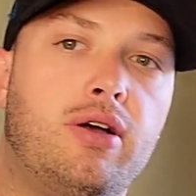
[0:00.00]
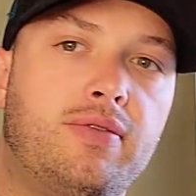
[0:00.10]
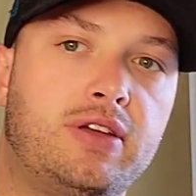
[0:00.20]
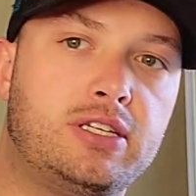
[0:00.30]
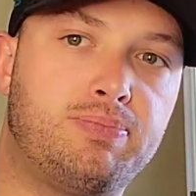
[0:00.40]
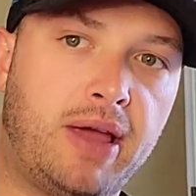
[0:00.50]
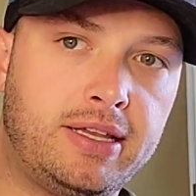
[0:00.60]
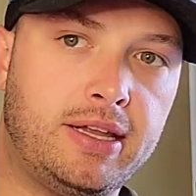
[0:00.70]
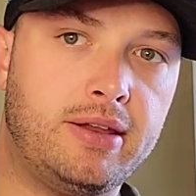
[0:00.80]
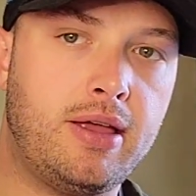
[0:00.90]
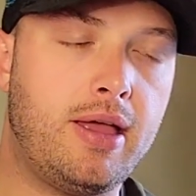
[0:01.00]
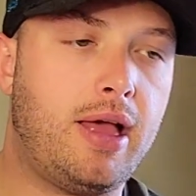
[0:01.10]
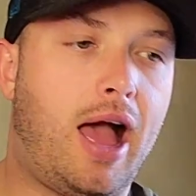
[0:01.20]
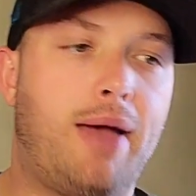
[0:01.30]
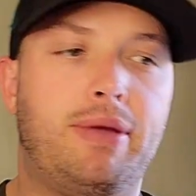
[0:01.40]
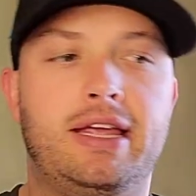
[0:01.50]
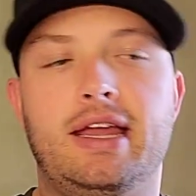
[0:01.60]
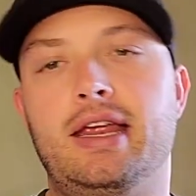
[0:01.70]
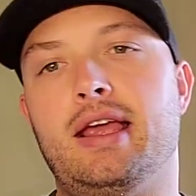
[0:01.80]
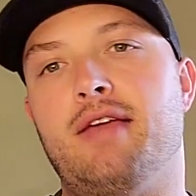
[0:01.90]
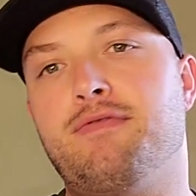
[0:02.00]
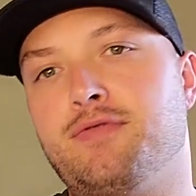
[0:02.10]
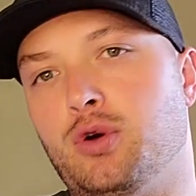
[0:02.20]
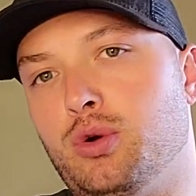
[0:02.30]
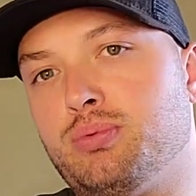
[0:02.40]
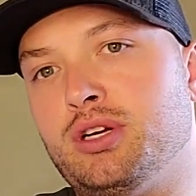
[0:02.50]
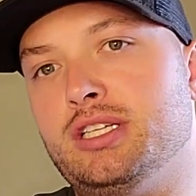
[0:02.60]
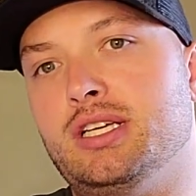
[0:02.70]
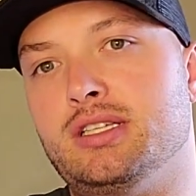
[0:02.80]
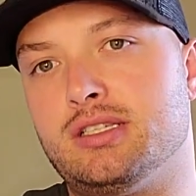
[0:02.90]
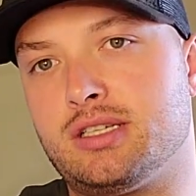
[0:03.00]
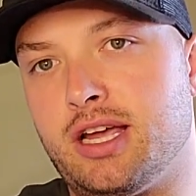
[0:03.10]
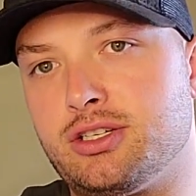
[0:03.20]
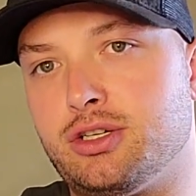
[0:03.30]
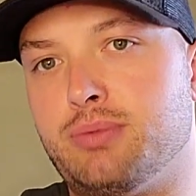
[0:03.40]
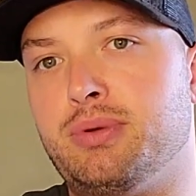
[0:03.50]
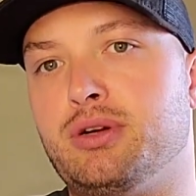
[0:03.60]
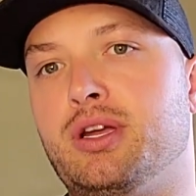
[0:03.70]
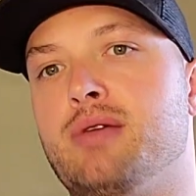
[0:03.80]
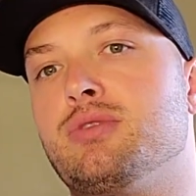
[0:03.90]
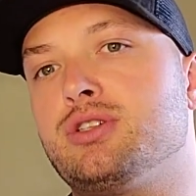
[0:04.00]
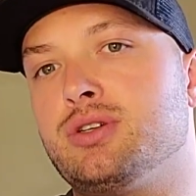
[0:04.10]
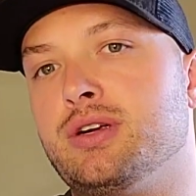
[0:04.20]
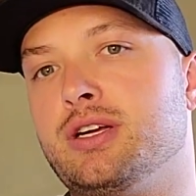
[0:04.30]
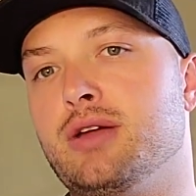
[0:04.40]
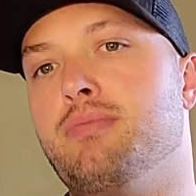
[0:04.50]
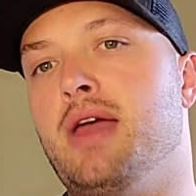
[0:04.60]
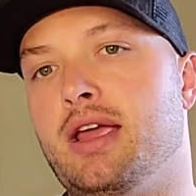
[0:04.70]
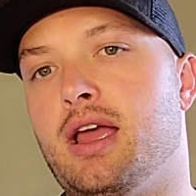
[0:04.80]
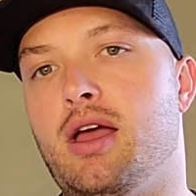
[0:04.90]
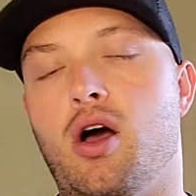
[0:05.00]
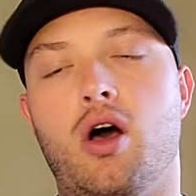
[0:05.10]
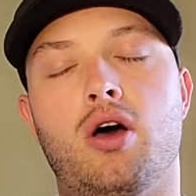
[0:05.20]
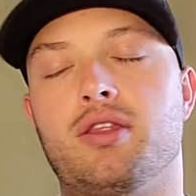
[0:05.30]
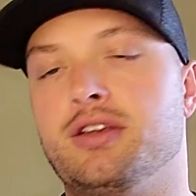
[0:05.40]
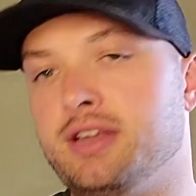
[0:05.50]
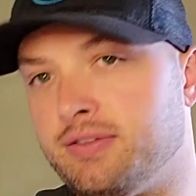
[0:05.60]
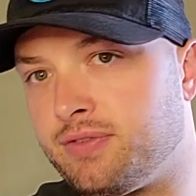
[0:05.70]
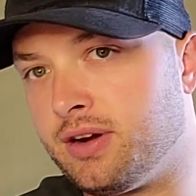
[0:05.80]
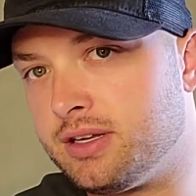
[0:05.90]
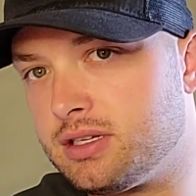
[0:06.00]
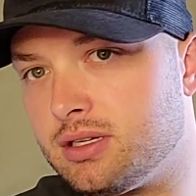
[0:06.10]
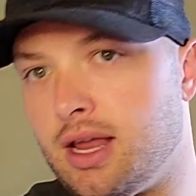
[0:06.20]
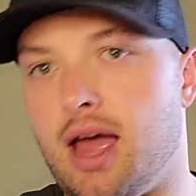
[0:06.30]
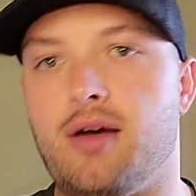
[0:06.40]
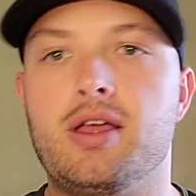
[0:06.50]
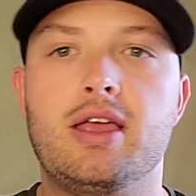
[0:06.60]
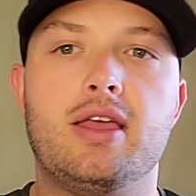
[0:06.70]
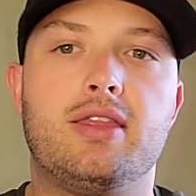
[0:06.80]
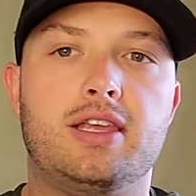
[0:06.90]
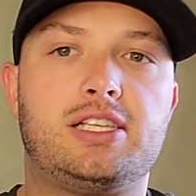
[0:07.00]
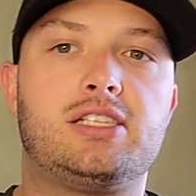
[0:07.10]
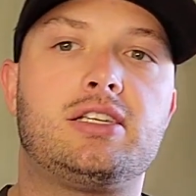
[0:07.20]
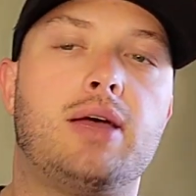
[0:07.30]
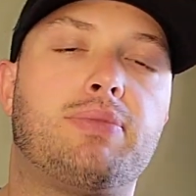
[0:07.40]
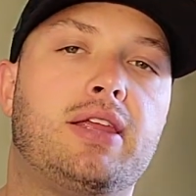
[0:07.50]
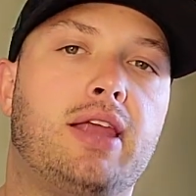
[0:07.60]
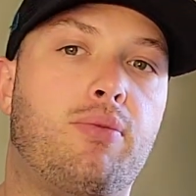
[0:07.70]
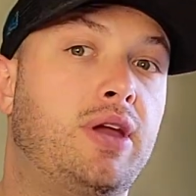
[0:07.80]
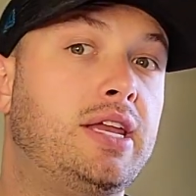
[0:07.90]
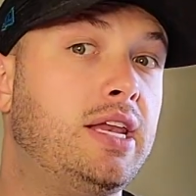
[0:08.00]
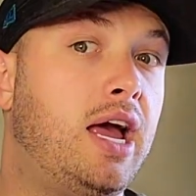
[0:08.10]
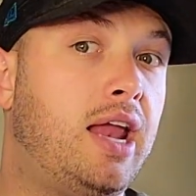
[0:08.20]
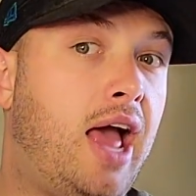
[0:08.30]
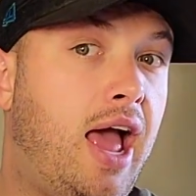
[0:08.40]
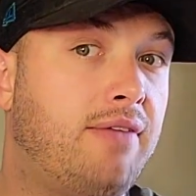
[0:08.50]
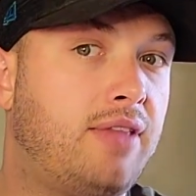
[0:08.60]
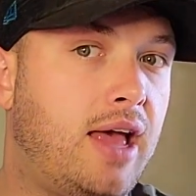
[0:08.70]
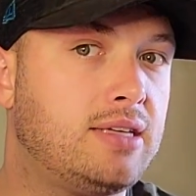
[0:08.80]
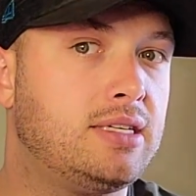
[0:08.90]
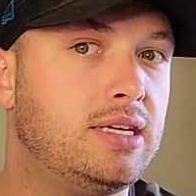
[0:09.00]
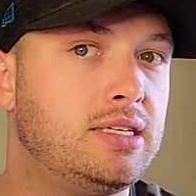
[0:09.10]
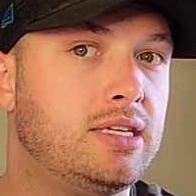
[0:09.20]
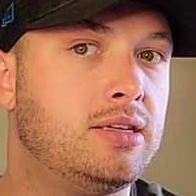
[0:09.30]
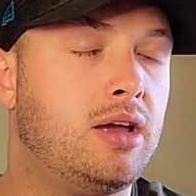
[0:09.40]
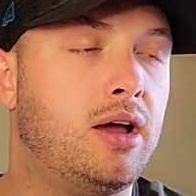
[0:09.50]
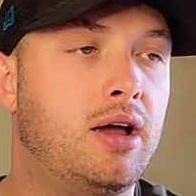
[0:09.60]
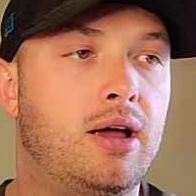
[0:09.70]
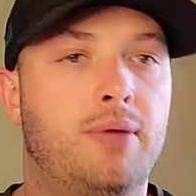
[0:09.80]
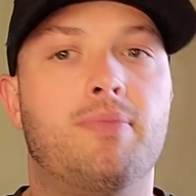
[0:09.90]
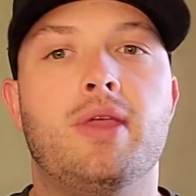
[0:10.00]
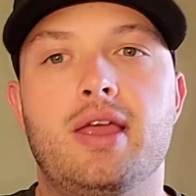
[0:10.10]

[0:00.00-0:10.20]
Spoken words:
of expected. I mean, getting a full preseason schedule to build chemistry could make all the difference. Now, this is something that we did not have last season at